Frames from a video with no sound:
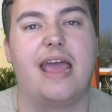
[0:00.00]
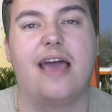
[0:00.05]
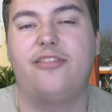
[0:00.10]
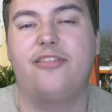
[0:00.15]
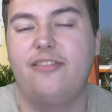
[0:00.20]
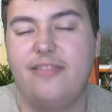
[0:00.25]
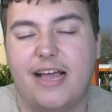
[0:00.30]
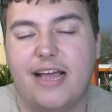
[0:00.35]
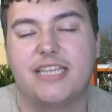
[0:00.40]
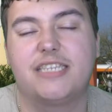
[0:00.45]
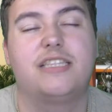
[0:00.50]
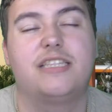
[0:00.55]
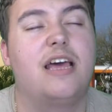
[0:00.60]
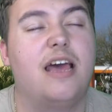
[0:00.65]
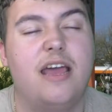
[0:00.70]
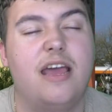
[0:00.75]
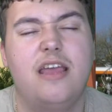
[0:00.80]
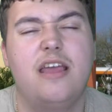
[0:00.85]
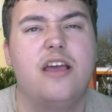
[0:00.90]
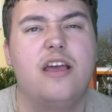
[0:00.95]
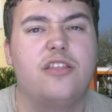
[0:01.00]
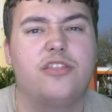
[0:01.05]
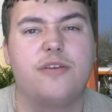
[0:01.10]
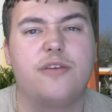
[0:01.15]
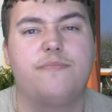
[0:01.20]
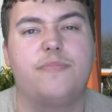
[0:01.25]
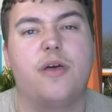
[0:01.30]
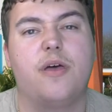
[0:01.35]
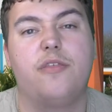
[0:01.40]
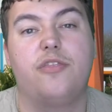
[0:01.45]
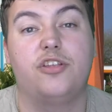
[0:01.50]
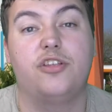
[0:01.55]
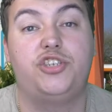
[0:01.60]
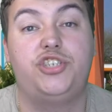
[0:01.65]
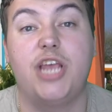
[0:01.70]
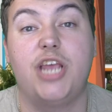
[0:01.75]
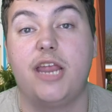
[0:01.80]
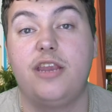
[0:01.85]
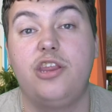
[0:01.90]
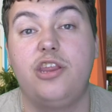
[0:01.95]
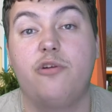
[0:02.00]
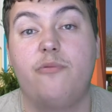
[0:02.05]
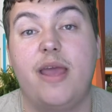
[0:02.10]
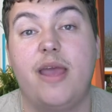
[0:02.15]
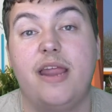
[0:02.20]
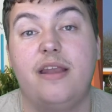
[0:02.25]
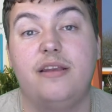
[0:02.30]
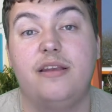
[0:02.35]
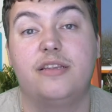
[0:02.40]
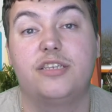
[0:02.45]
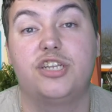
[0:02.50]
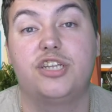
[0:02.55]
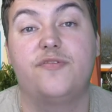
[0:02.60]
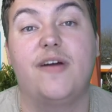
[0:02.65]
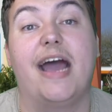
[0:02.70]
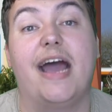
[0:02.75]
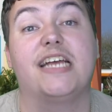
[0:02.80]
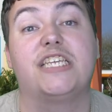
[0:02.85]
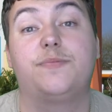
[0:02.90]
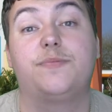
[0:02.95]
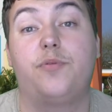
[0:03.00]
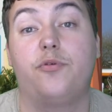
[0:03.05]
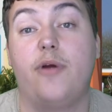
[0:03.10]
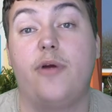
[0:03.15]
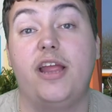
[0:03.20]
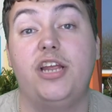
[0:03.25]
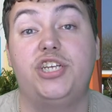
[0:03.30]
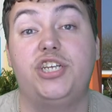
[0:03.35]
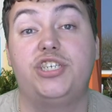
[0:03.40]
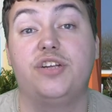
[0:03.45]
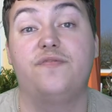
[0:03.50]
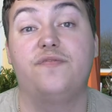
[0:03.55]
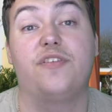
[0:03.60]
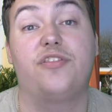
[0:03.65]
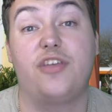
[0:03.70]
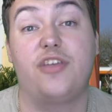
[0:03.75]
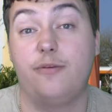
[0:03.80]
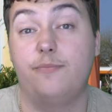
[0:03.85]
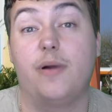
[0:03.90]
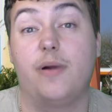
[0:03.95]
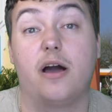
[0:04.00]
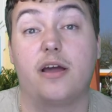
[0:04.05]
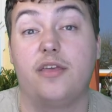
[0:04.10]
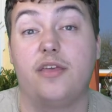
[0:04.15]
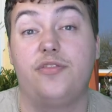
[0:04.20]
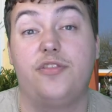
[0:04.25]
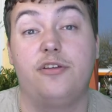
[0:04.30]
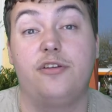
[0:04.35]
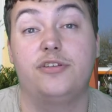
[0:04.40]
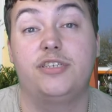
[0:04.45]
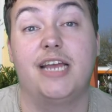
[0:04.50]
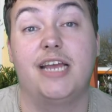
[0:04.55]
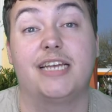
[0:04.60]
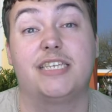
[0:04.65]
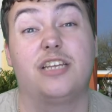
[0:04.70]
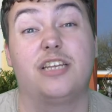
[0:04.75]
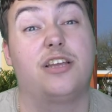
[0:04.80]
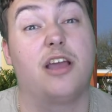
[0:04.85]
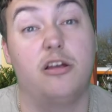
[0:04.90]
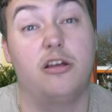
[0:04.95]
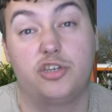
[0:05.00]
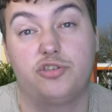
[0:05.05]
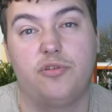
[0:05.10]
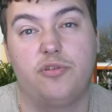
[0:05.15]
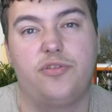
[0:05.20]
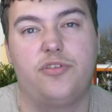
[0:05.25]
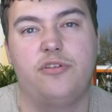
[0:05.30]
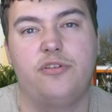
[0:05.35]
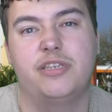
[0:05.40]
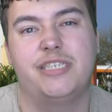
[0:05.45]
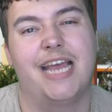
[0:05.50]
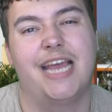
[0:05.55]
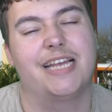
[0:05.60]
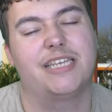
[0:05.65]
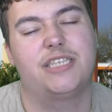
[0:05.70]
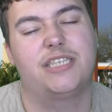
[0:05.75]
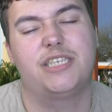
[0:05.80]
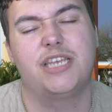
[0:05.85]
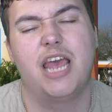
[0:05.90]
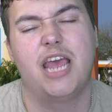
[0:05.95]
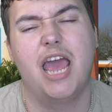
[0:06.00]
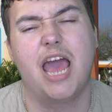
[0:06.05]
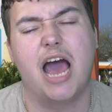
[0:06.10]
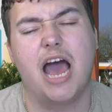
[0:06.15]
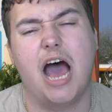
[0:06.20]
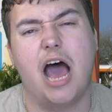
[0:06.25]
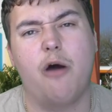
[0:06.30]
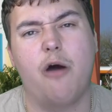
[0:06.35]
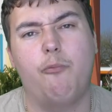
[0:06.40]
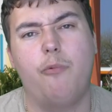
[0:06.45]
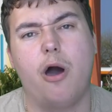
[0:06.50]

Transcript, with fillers: I think that's the the, the, the genuine sort of aspiration for theme park enthusiasts and coaster enthusiasts uh,